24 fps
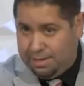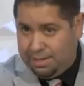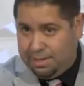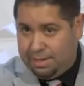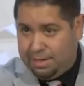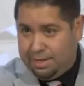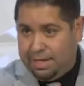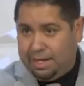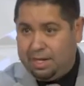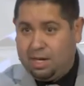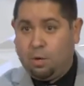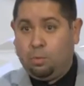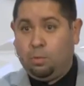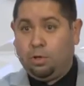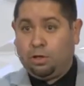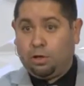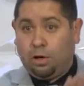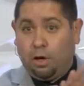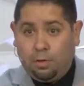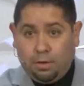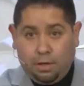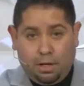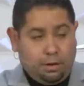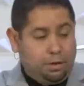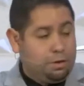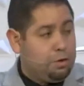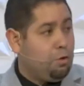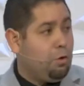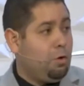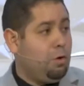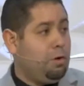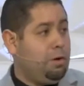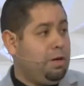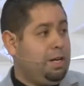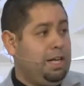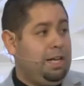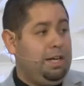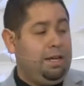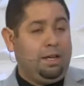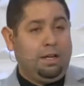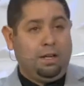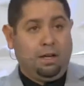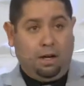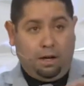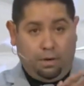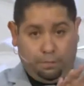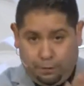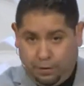They come with all the authority
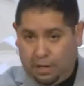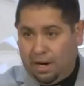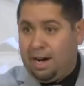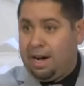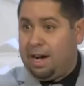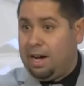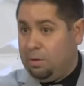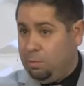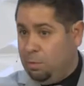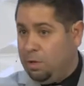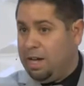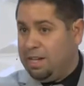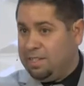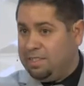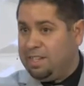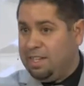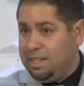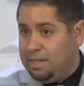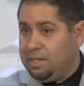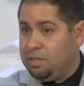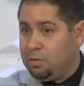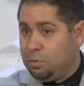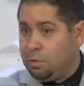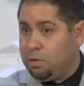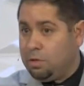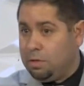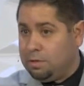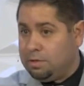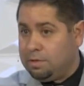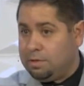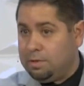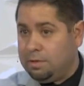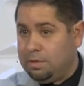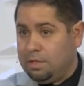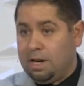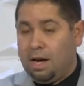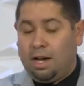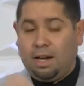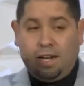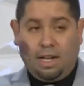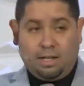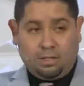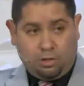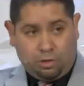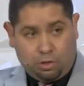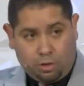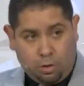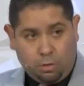of God when I say these words. God
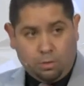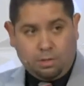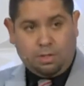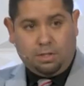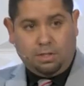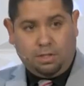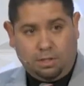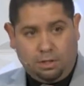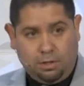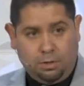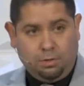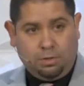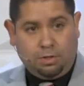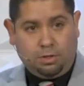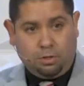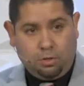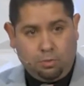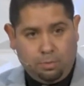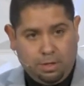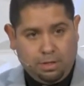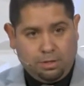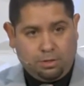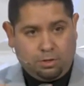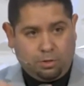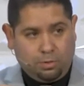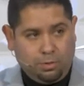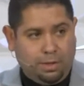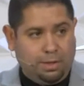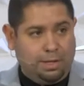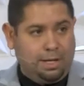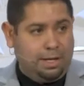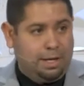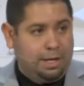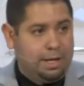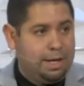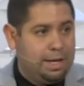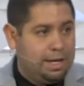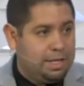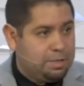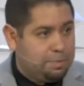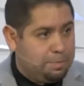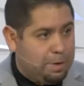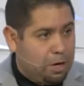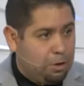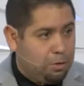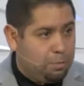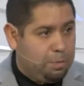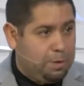has chosen to use humans to be his
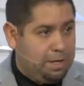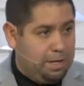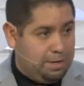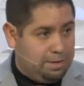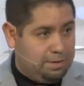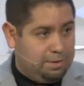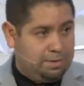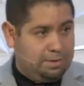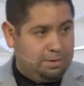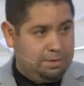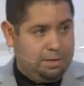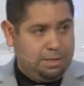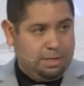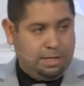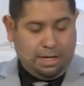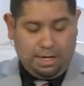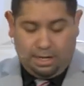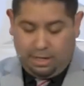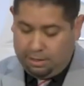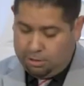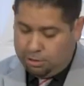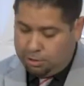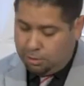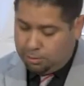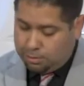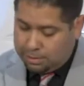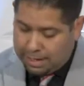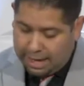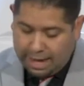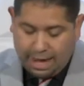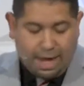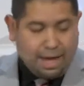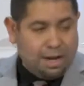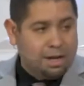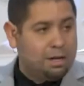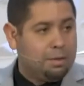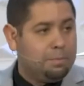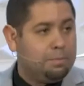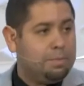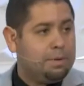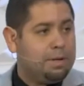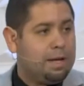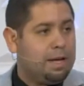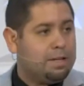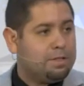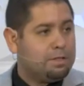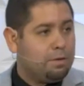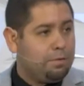mouthpiece. And he chose Adam
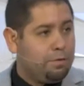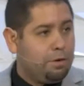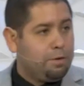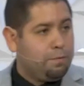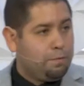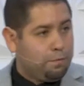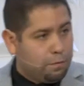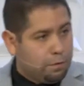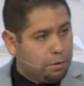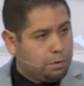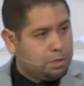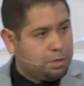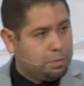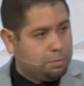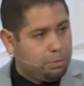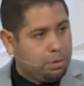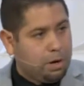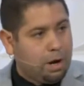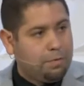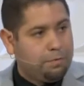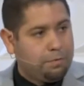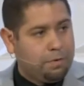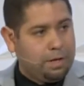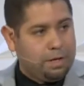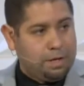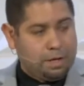as our very first prophet